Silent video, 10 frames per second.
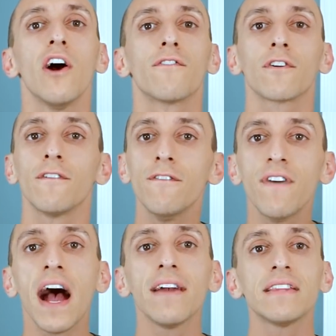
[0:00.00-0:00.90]
for a
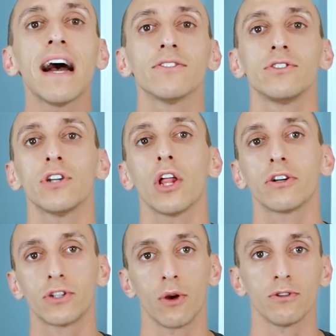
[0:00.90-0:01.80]
$5,000
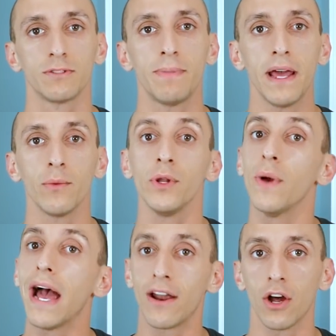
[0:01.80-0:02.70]
total spend when you
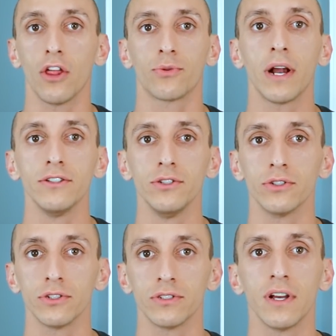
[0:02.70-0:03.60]
add authorized
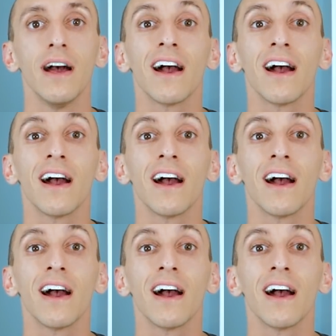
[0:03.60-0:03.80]
users,